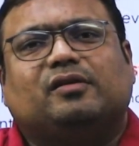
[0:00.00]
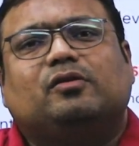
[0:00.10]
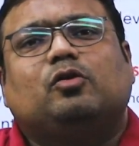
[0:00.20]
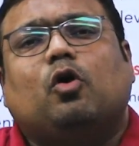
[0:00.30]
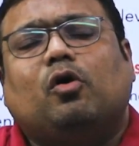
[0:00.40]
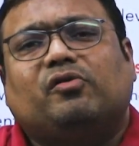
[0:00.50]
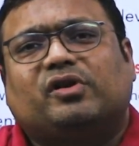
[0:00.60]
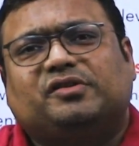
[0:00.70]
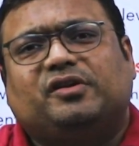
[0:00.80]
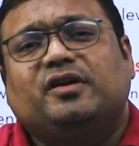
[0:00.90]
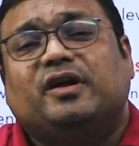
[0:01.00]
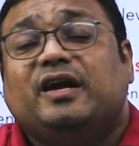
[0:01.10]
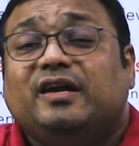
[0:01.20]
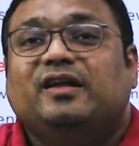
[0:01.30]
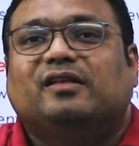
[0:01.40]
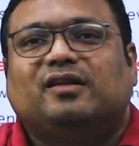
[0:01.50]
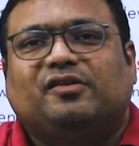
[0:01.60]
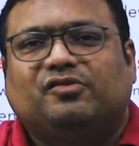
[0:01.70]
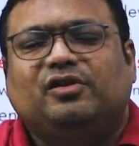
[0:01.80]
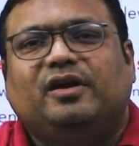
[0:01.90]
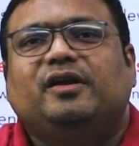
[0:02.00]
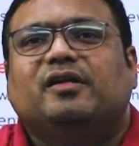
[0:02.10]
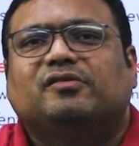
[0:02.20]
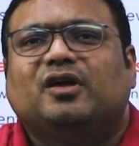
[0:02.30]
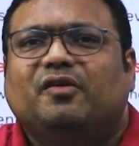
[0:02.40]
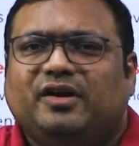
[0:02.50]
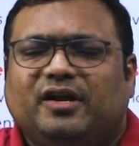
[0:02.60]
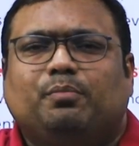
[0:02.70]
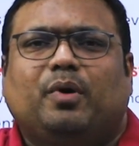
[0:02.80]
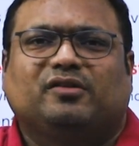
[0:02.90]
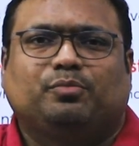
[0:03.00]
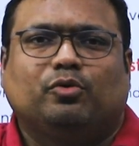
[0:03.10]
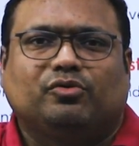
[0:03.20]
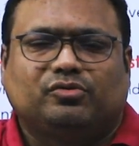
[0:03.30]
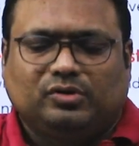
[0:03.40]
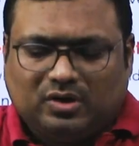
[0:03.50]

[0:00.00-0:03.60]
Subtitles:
non-resident Indian, they're still Indians, they have Indian passports.